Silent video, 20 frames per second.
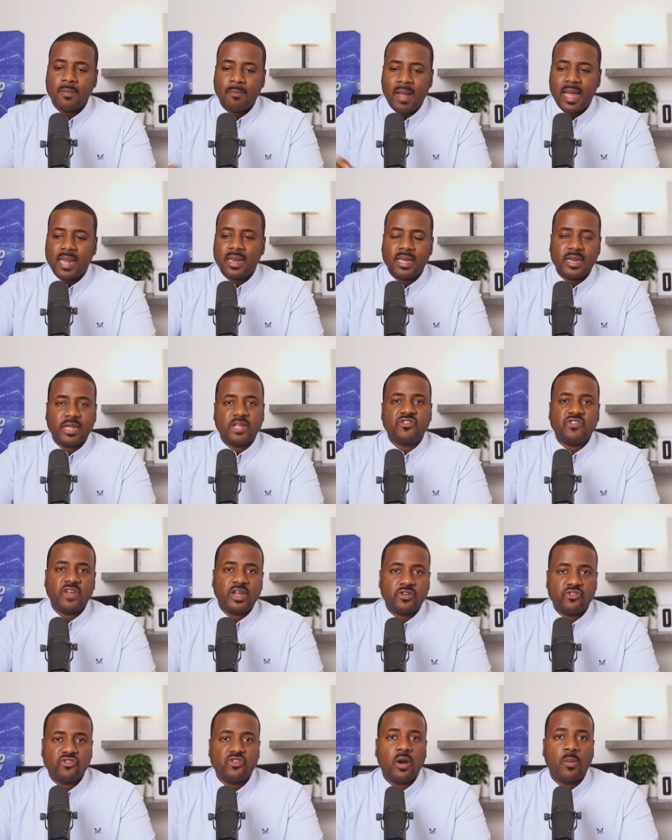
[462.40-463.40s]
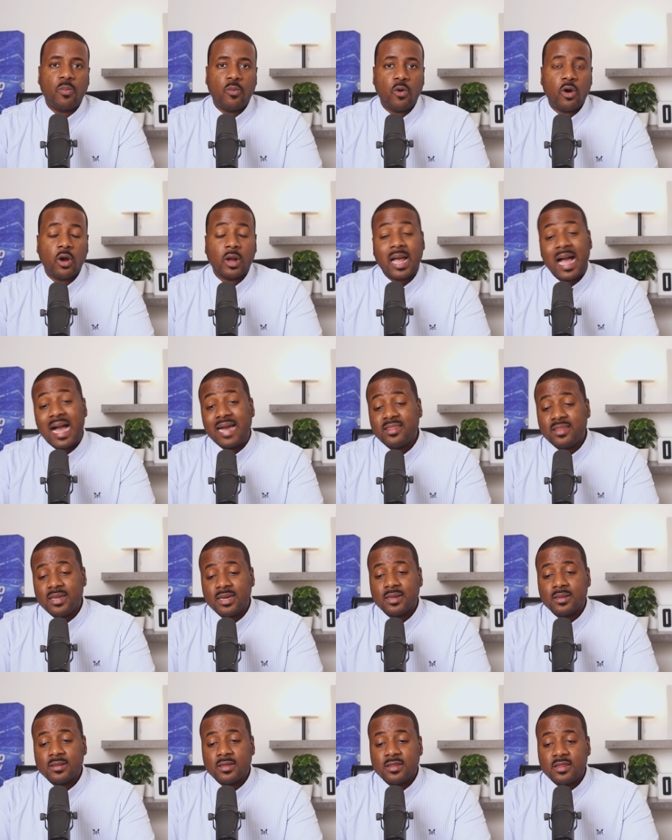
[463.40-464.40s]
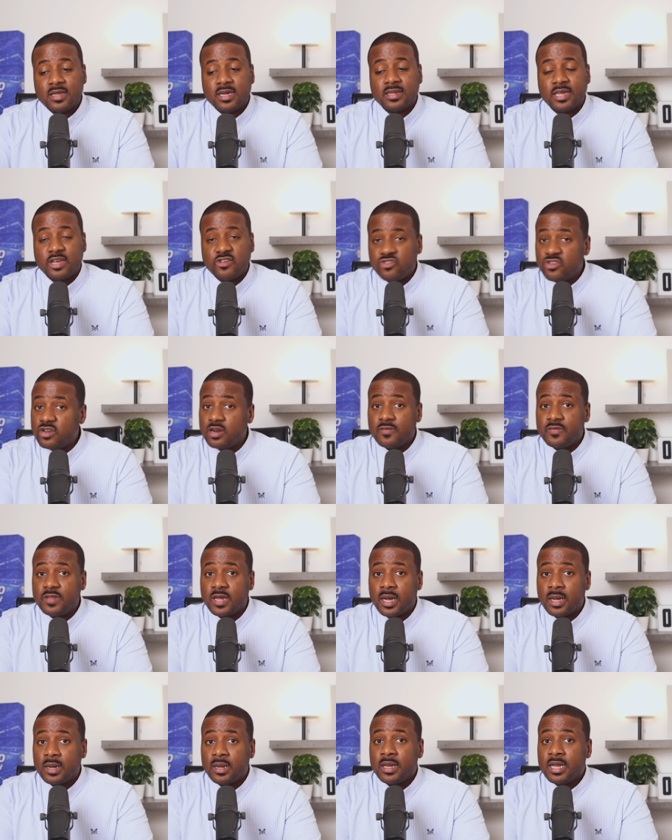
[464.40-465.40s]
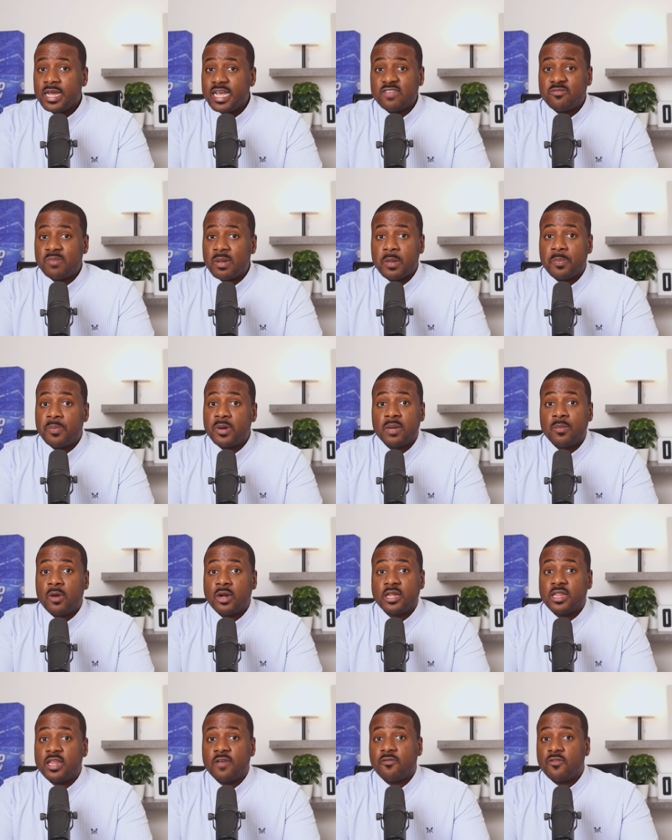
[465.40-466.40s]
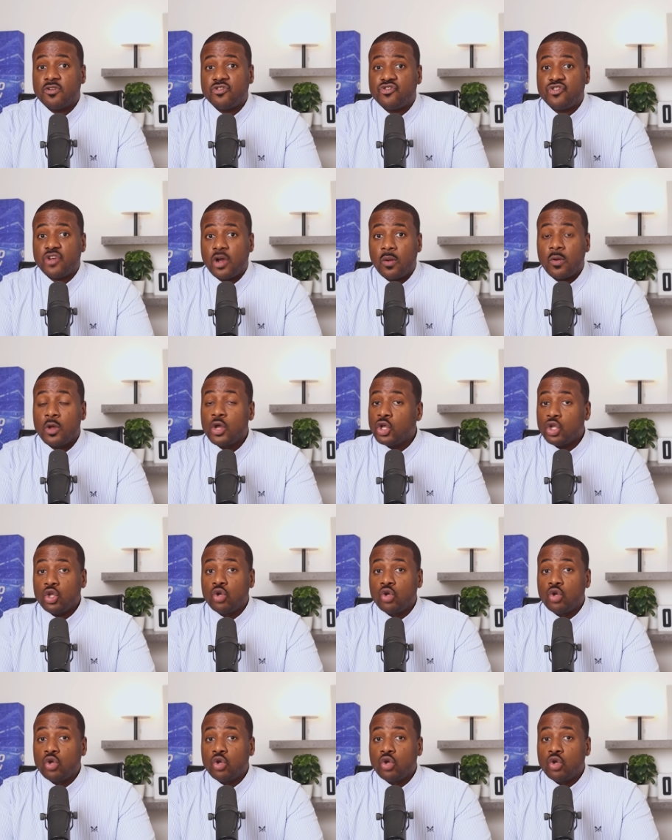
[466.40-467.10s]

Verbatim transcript: by letting Shannon Sharpe walk. I think the thing they should have done is maybe put him on a different show.